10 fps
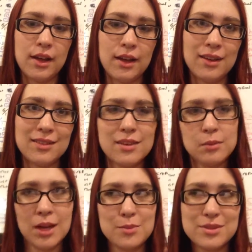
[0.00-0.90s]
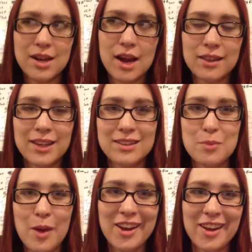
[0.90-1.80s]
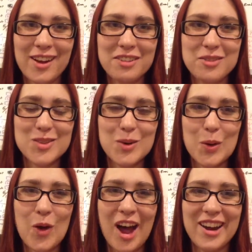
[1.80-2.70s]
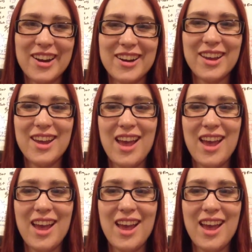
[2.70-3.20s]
and sometimes styling depending on if it's required.